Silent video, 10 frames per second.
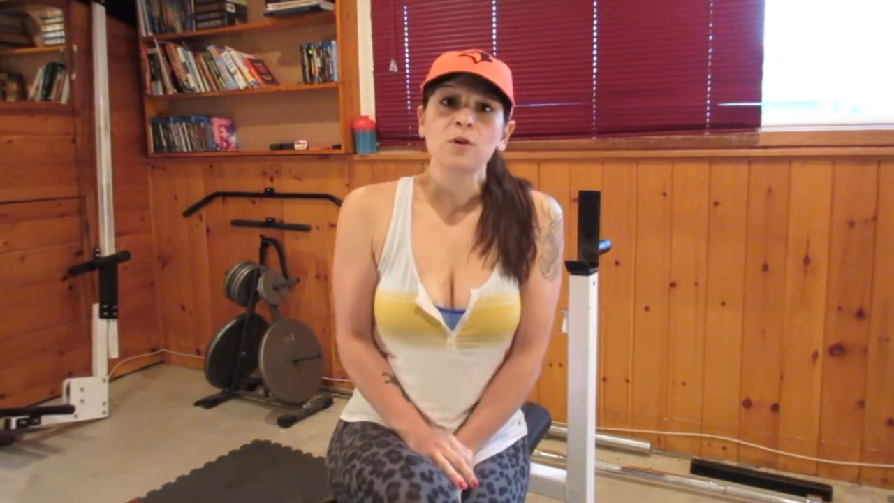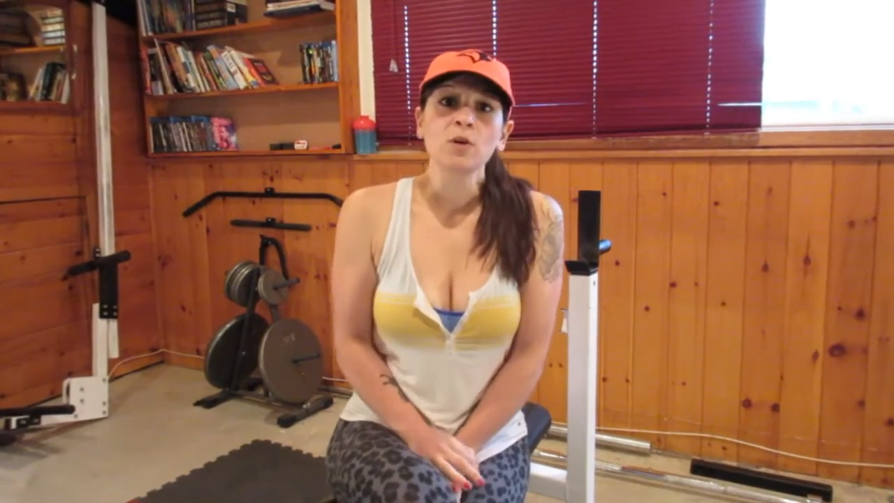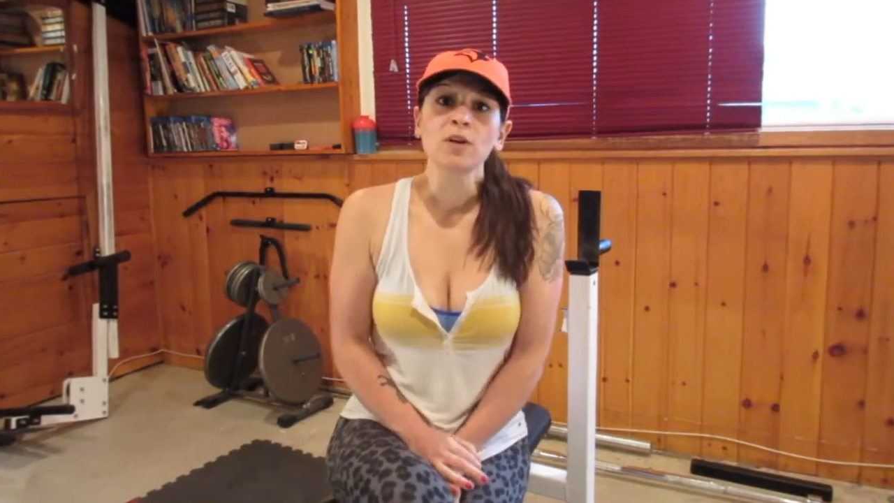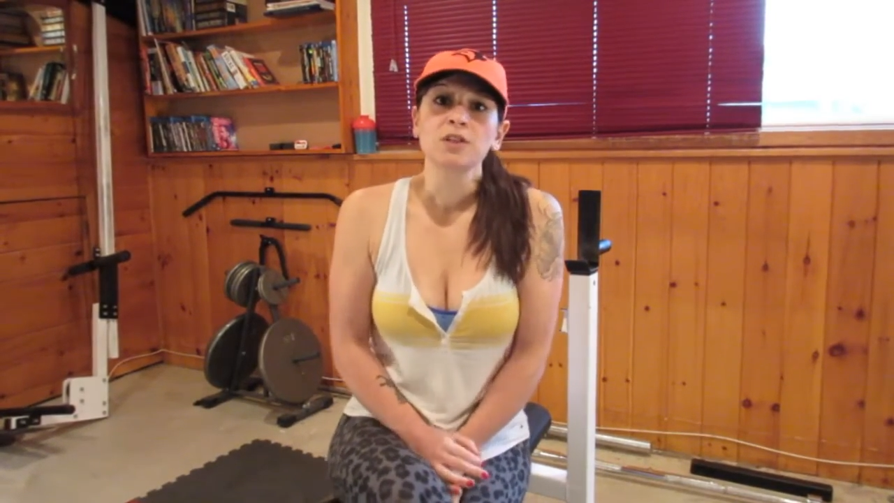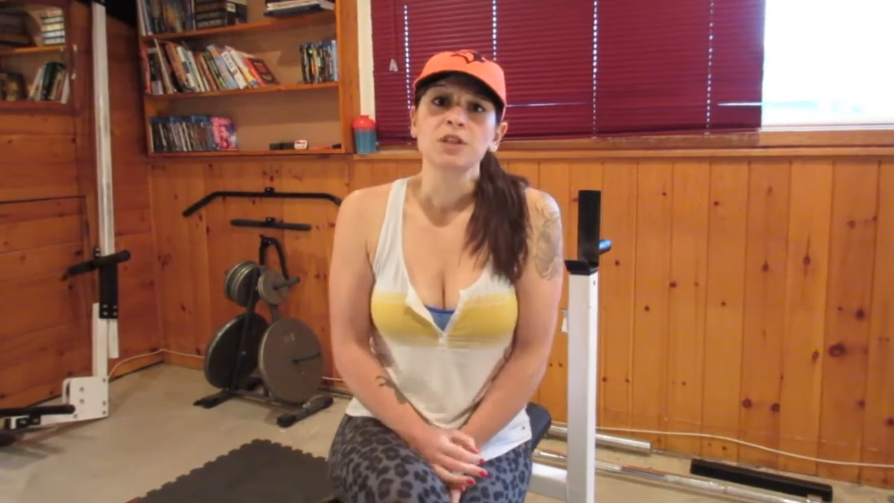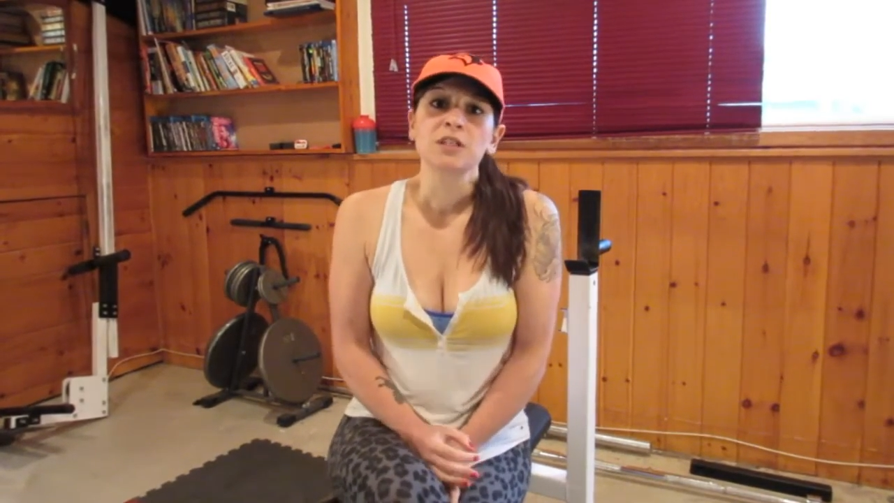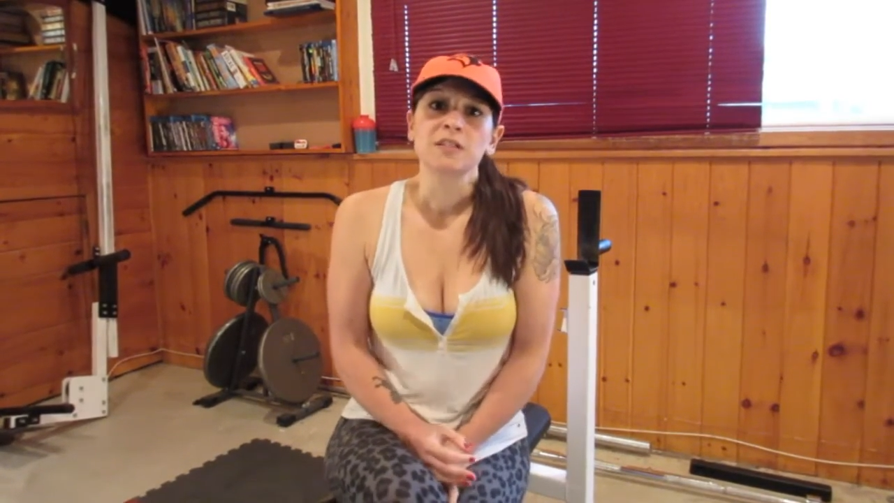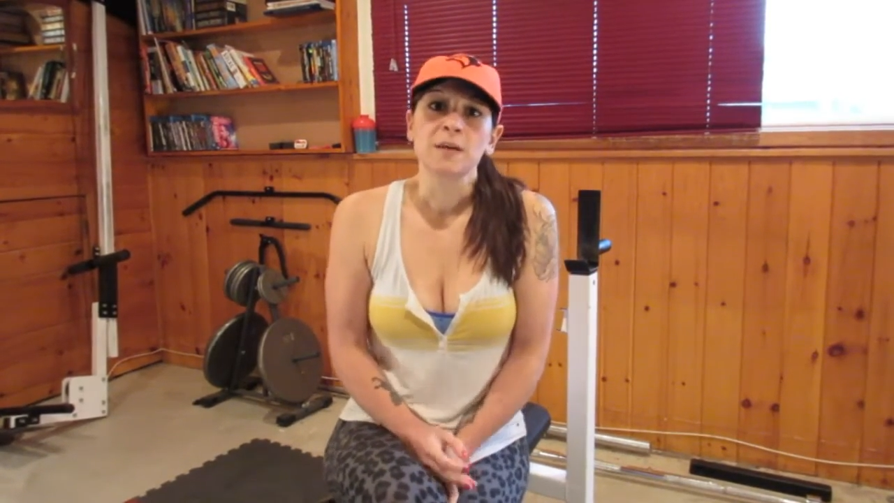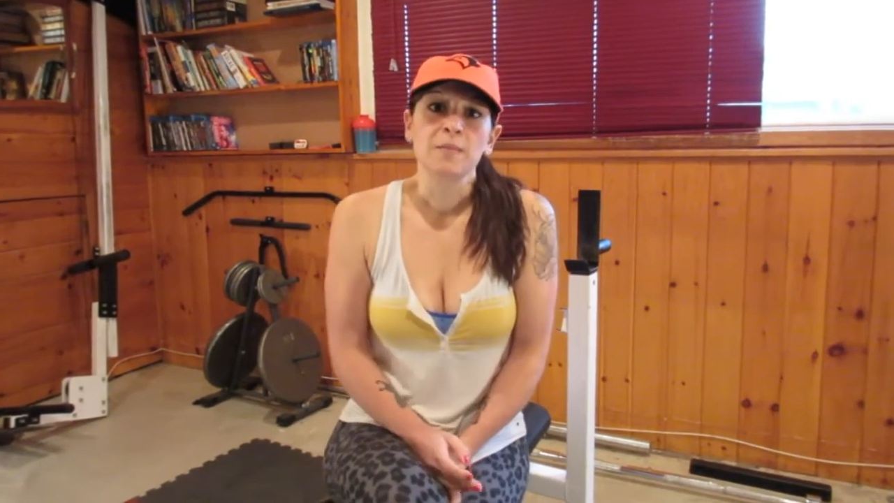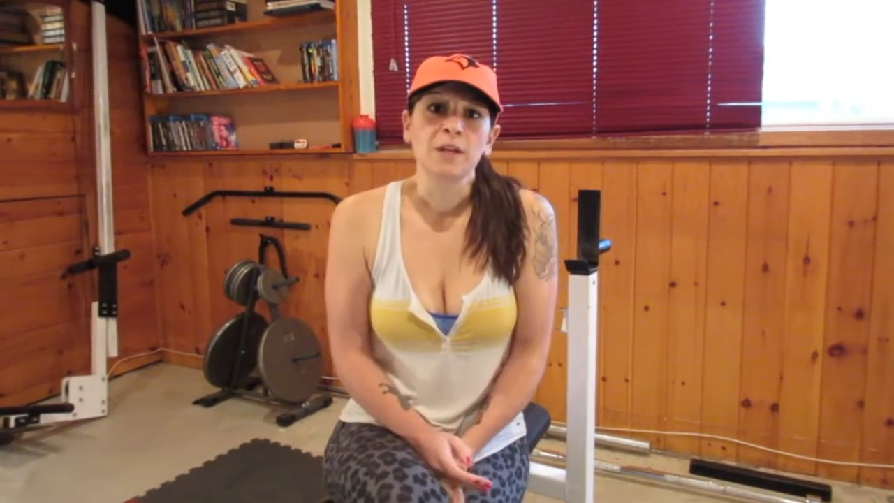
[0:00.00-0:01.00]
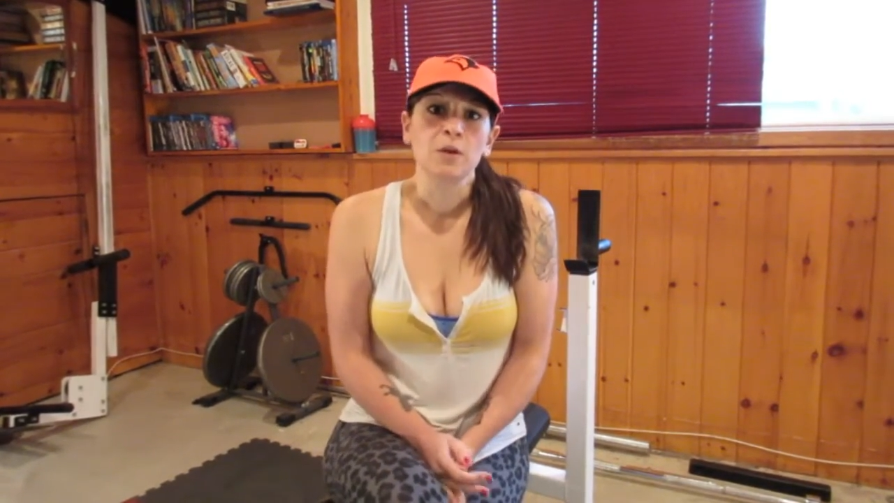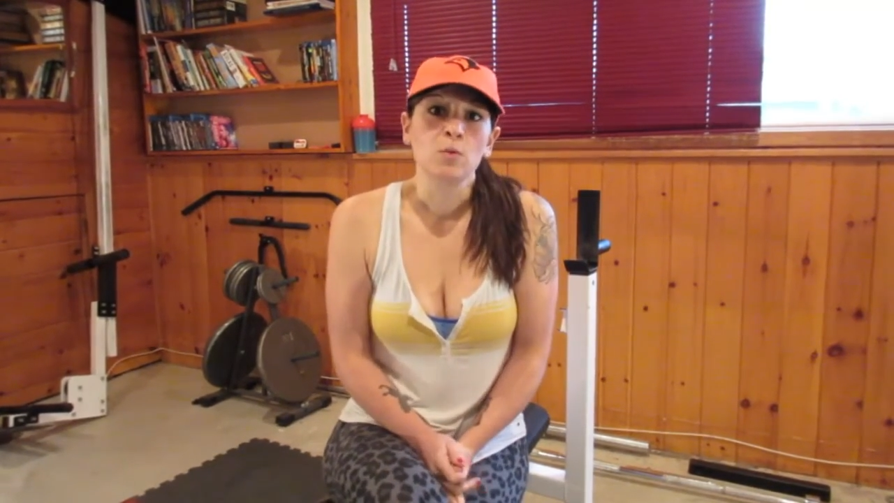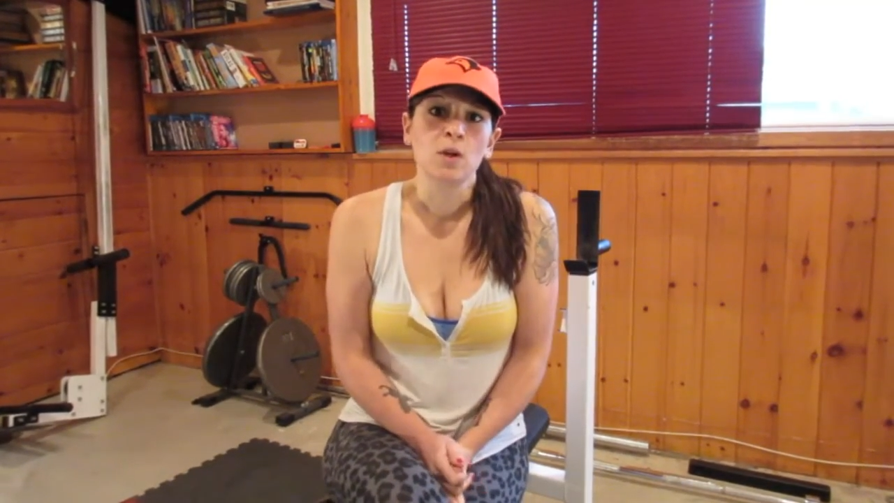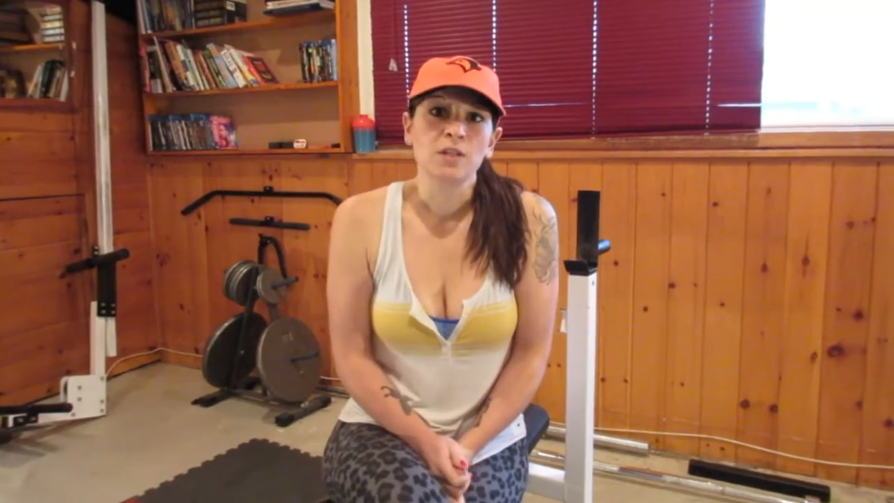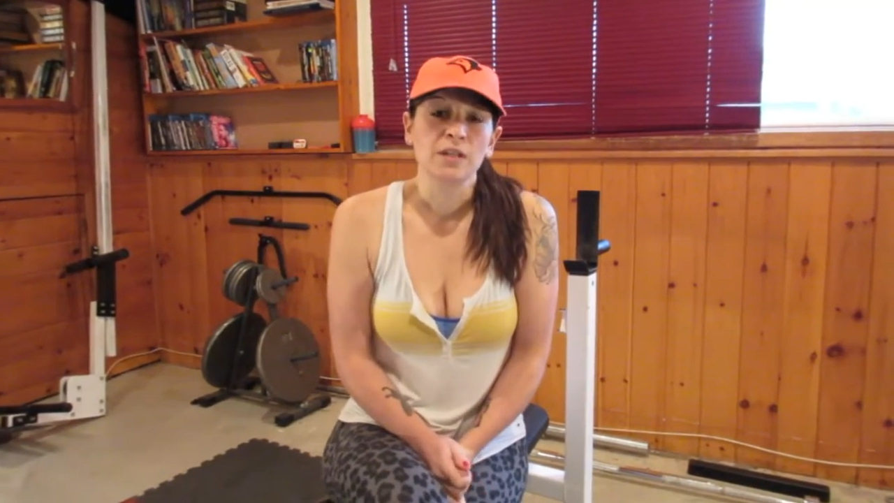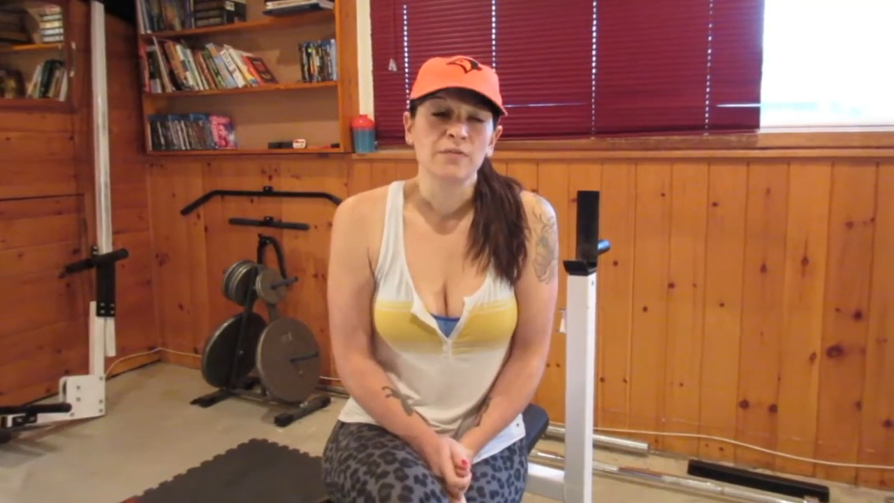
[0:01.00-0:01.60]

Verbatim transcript: you're just somebody who wants,